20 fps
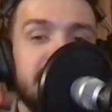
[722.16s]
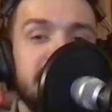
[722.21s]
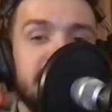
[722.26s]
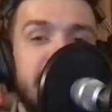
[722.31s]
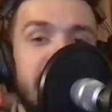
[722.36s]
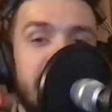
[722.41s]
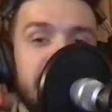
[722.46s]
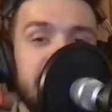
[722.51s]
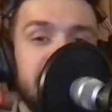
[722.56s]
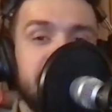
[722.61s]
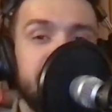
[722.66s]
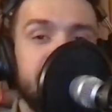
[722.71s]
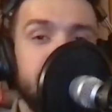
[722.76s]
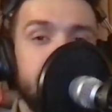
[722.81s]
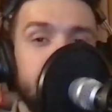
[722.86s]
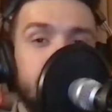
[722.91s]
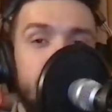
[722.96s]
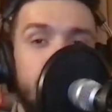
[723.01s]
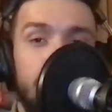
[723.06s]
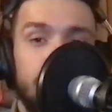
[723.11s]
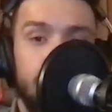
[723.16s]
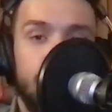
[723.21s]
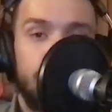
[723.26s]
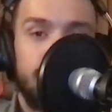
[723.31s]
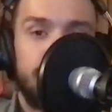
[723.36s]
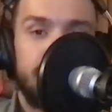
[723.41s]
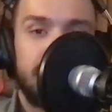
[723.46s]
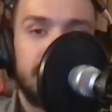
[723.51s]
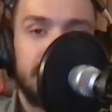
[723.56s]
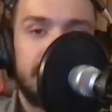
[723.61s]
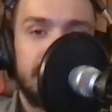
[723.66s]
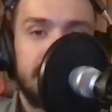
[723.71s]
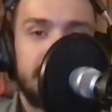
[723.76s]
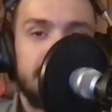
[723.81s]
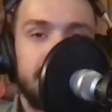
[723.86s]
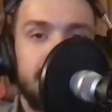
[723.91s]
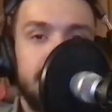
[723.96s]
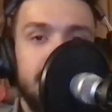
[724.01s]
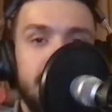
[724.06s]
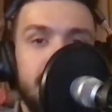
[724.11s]
Saxonville all over again.
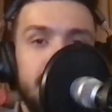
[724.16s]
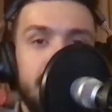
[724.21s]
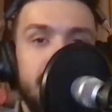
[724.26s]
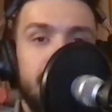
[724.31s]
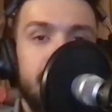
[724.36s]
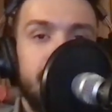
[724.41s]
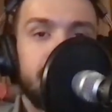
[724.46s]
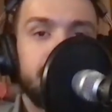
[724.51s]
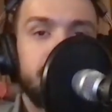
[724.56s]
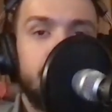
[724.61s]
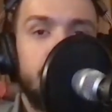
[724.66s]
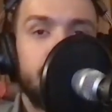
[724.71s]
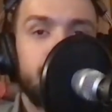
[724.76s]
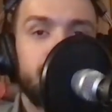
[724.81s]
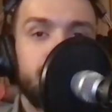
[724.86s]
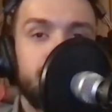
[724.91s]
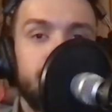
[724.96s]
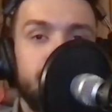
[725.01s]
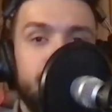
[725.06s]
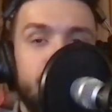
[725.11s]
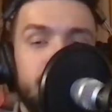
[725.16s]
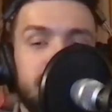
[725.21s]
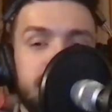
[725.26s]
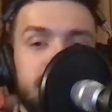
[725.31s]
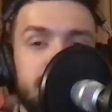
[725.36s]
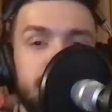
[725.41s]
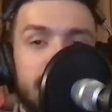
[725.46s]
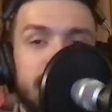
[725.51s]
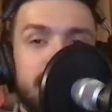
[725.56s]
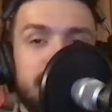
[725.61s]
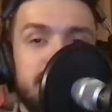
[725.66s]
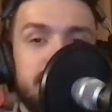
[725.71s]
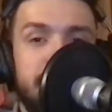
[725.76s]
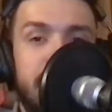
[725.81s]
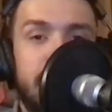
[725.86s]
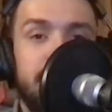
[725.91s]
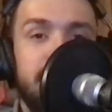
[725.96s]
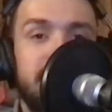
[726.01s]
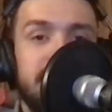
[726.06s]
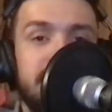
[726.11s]
There's also reports that the Ravens
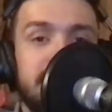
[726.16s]
might be